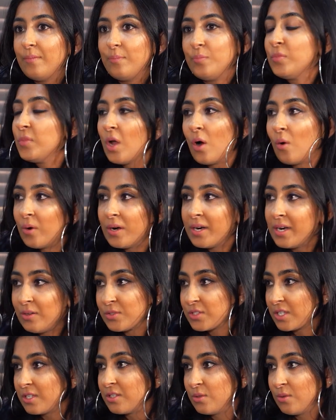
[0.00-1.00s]
No one
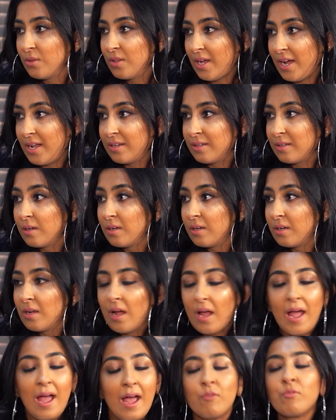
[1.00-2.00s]
else can do that.
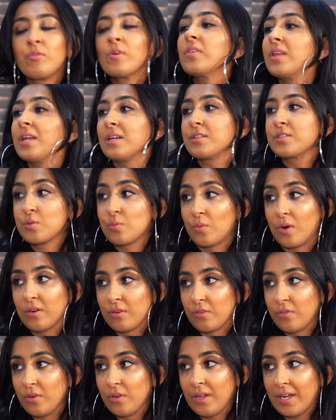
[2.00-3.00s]
Everything else is
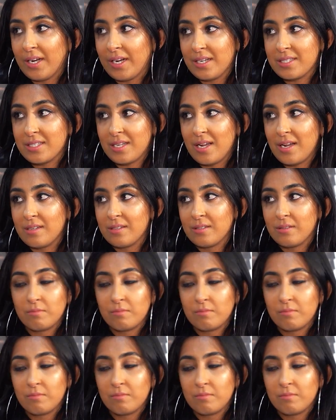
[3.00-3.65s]
wonderful, like I said.